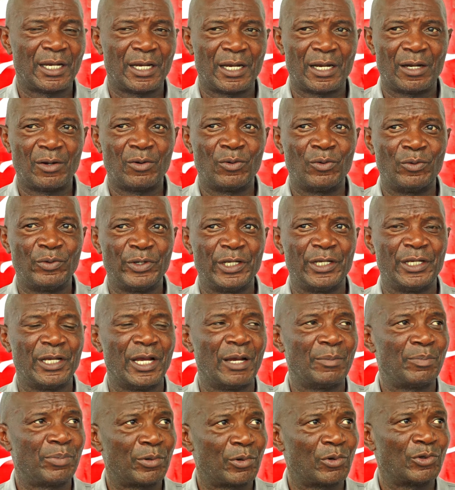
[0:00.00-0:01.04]
how we
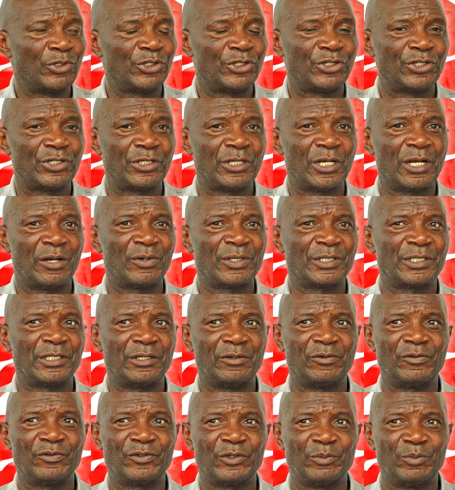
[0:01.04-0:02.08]
approach
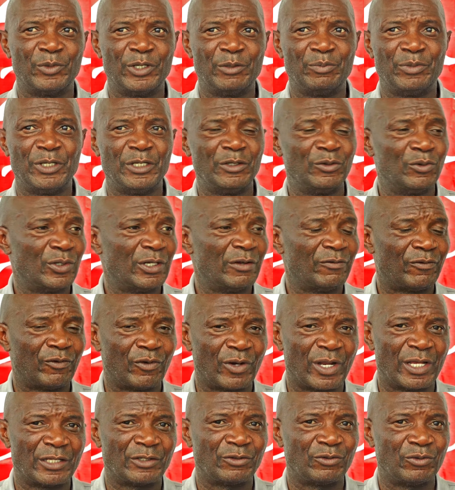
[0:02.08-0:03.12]
ourselves, maybe in order
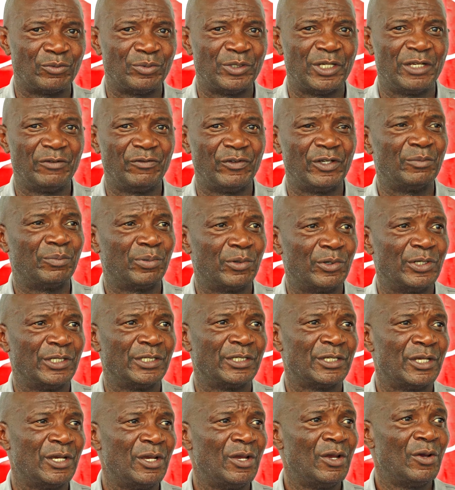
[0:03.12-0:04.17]
for us to be having
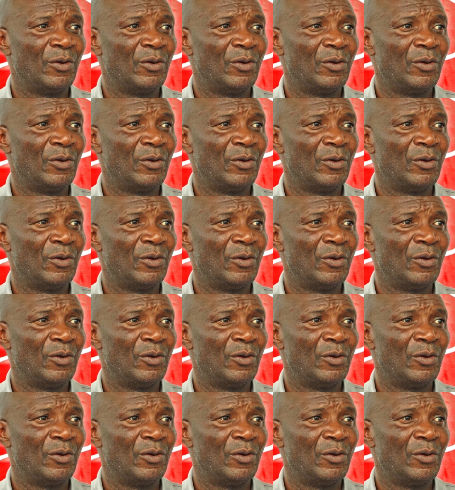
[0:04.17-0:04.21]
points